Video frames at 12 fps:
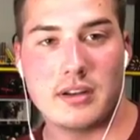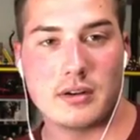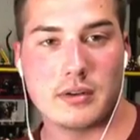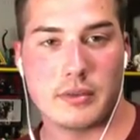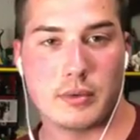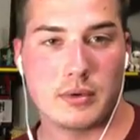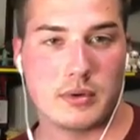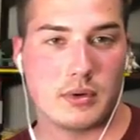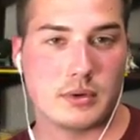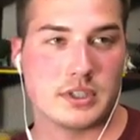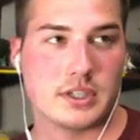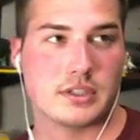or through
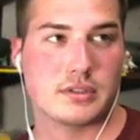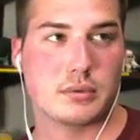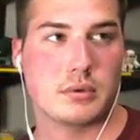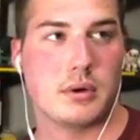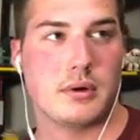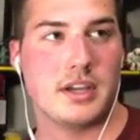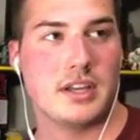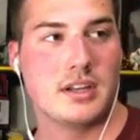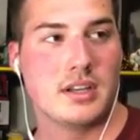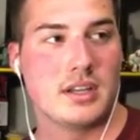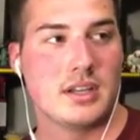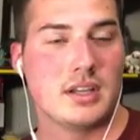'06 through '08.
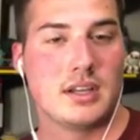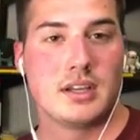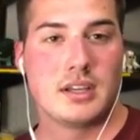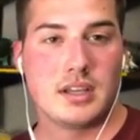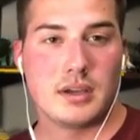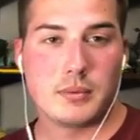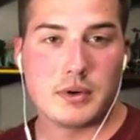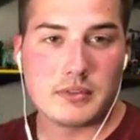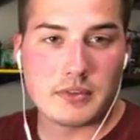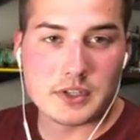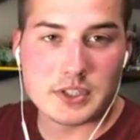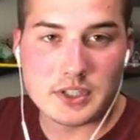It would
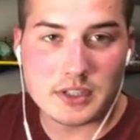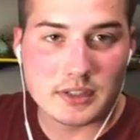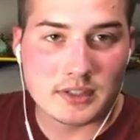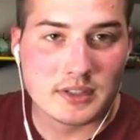for sure.